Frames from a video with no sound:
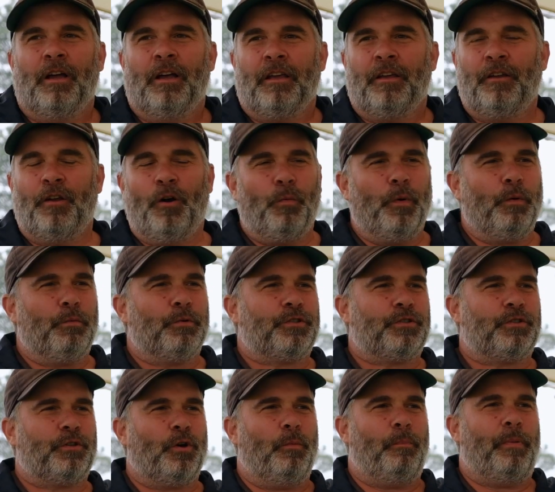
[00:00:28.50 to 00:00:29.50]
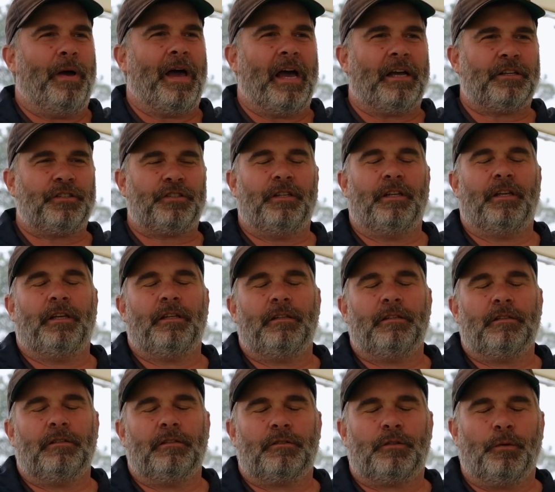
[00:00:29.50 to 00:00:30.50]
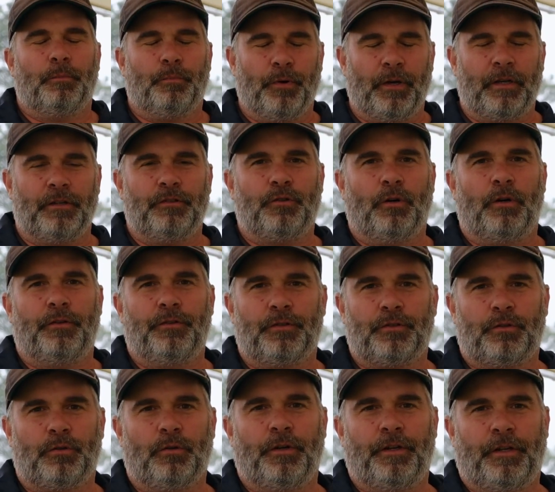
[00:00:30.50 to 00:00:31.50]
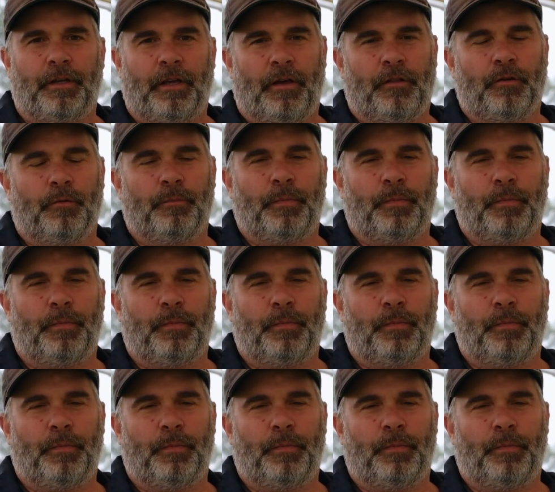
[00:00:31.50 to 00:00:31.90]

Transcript: You know, we were so passionate to bring Join the Story together